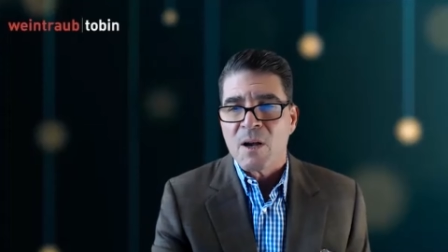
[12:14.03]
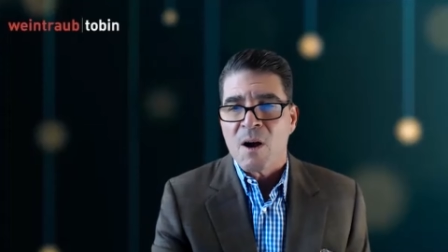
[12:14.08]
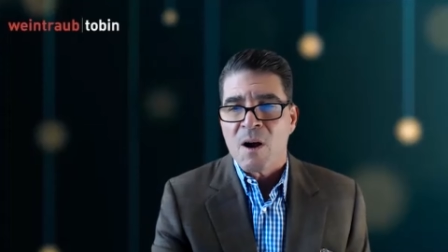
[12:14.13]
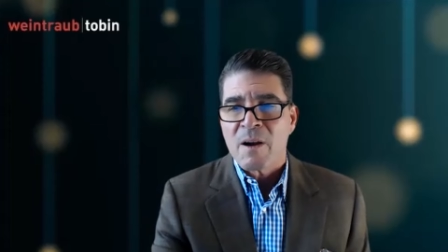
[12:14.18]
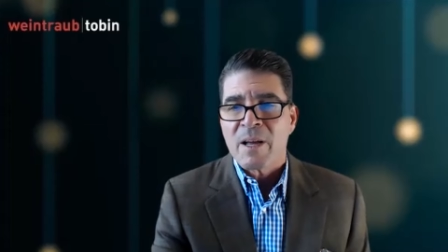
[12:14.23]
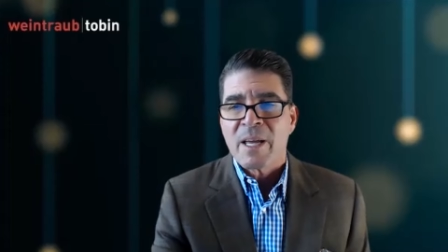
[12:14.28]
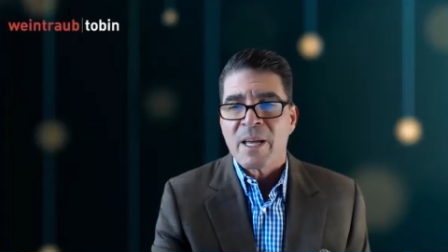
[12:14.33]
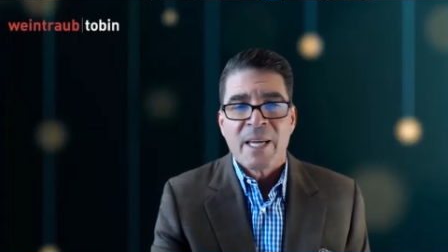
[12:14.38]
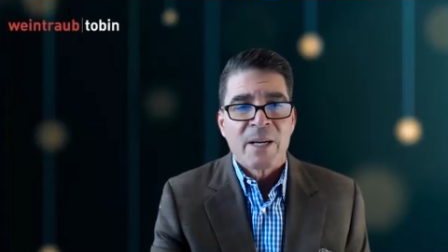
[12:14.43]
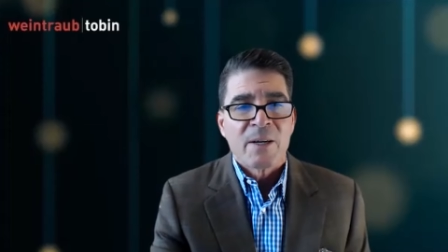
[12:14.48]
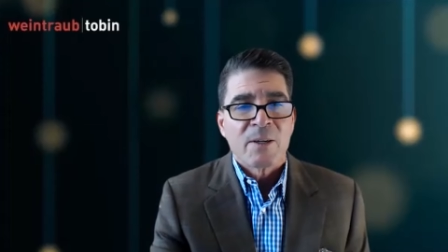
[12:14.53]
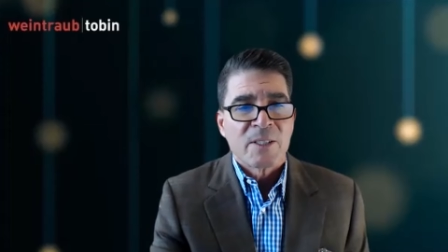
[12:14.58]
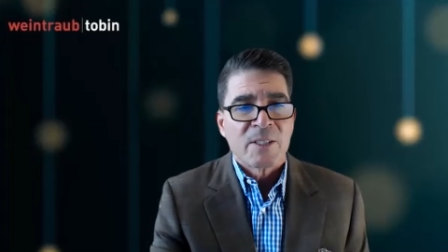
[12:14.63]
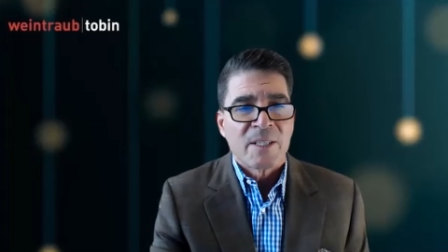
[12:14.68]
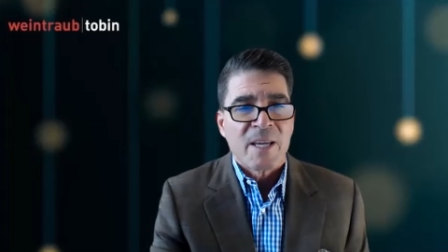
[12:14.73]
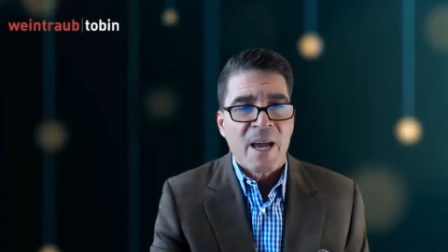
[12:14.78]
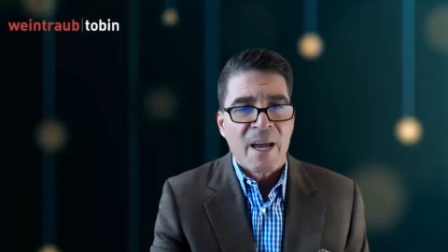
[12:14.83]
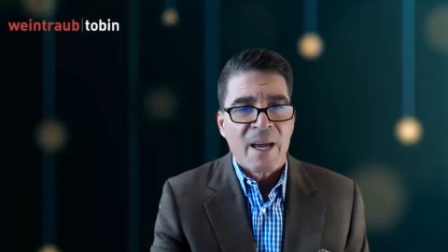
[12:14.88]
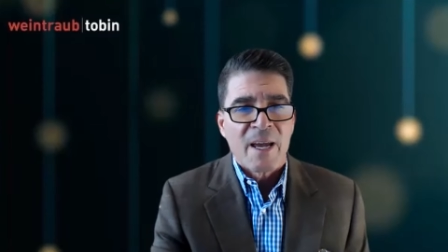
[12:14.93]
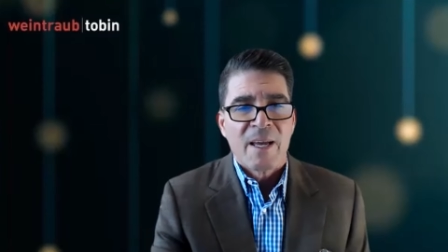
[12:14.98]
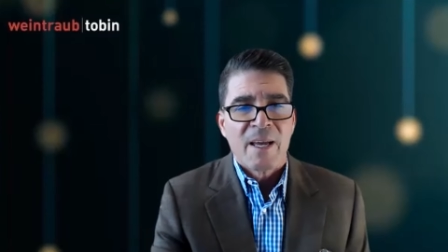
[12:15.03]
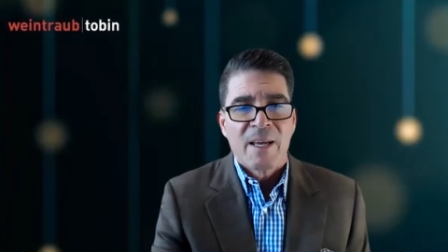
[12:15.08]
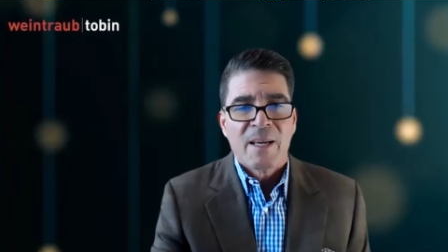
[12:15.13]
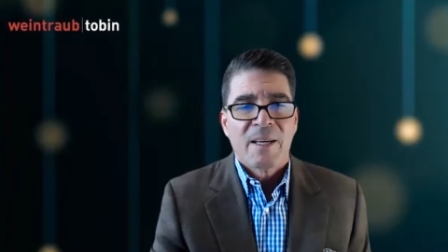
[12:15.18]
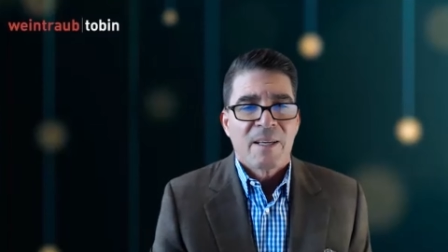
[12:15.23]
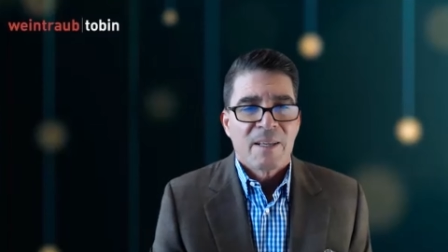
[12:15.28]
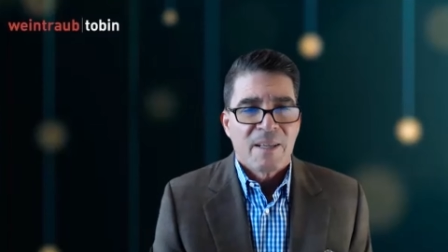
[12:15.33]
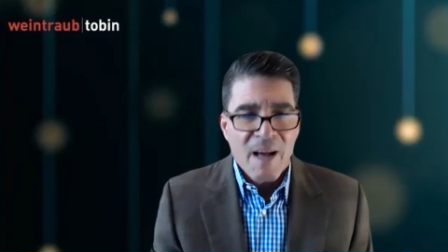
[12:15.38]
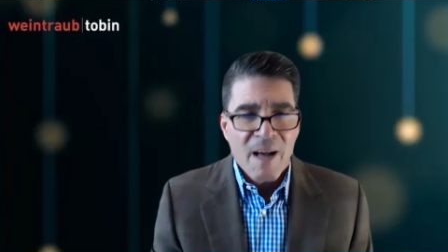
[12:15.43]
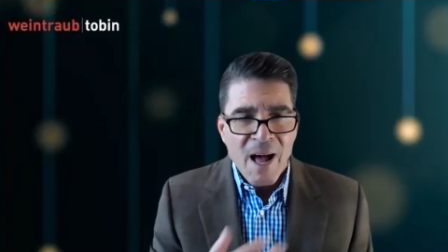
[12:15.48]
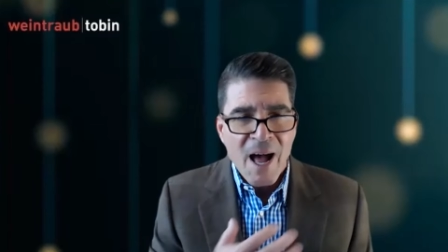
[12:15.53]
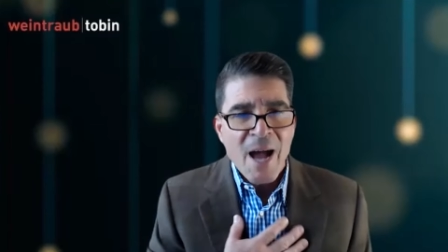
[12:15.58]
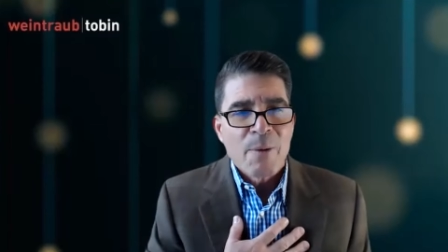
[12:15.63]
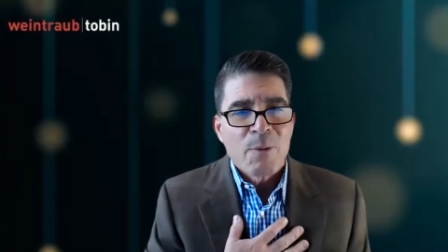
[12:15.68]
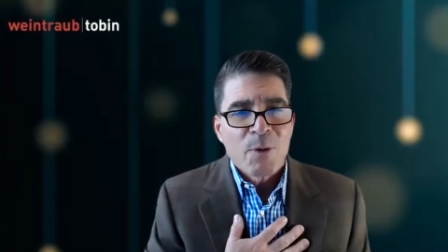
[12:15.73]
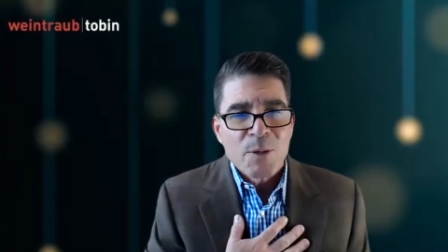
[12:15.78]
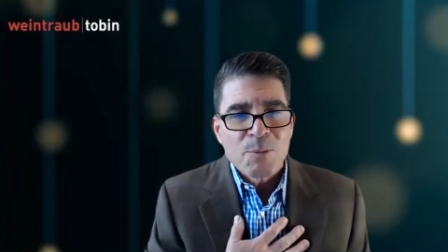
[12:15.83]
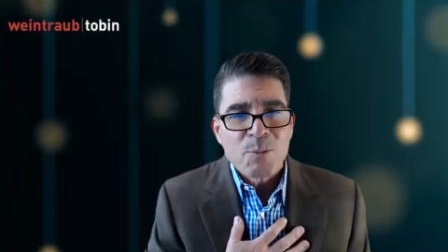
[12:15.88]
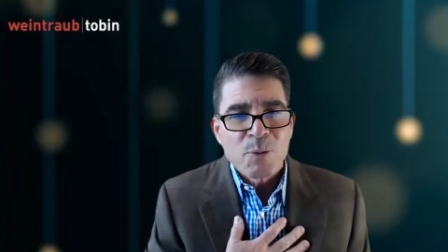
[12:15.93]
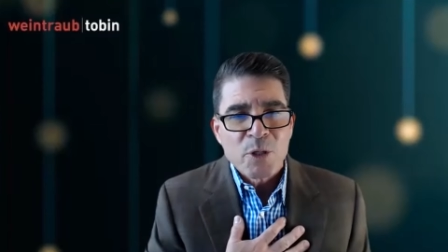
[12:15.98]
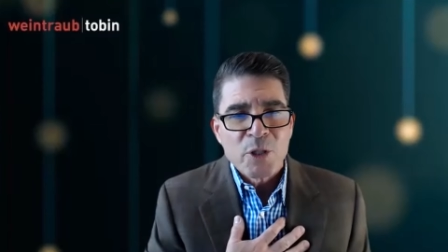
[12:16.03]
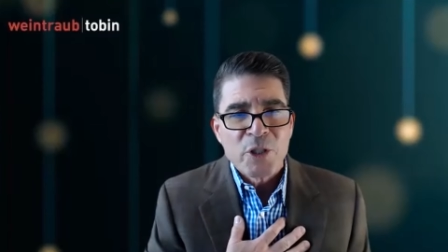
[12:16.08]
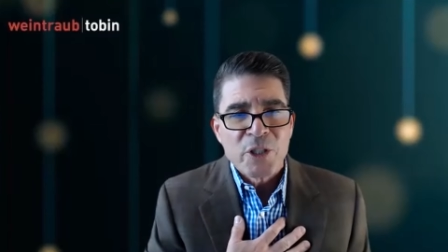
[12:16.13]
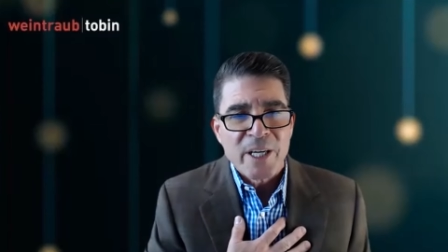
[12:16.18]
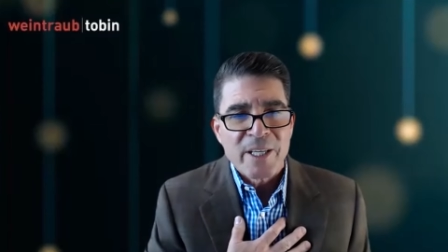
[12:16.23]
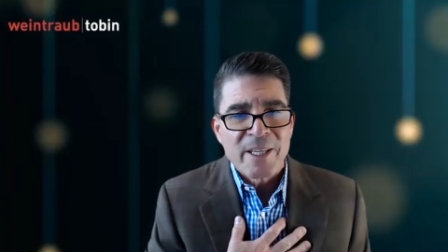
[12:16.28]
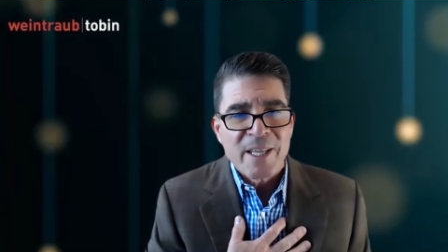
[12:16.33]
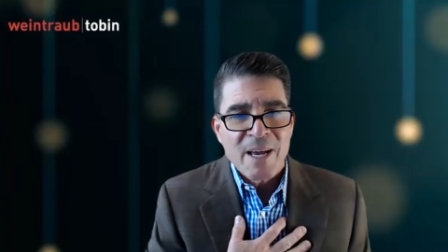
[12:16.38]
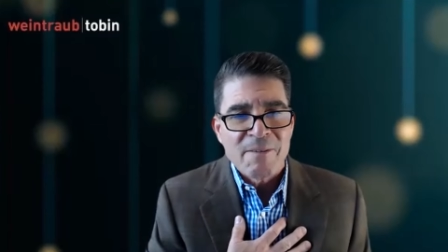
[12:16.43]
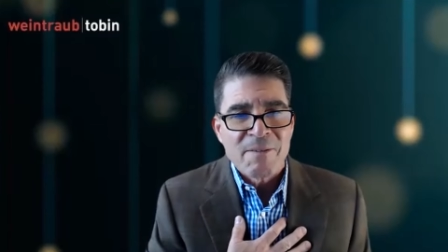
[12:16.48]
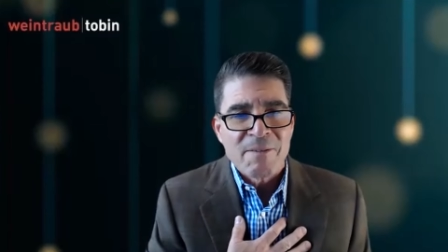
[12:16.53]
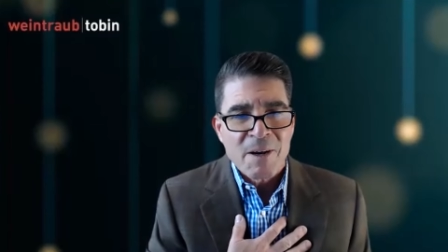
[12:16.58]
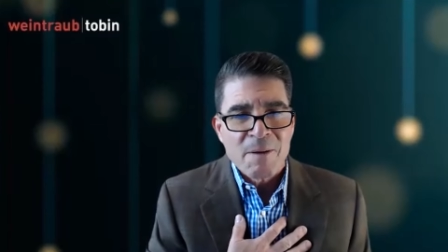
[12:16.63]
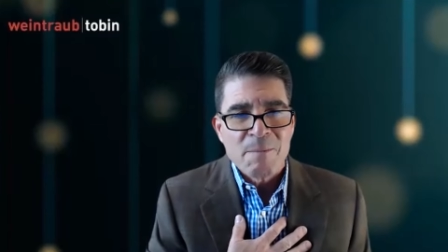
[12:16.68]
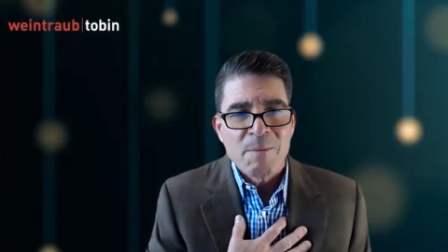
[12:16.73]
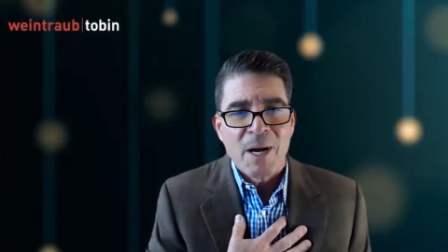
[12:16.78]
are hearsay, I would appreciate that very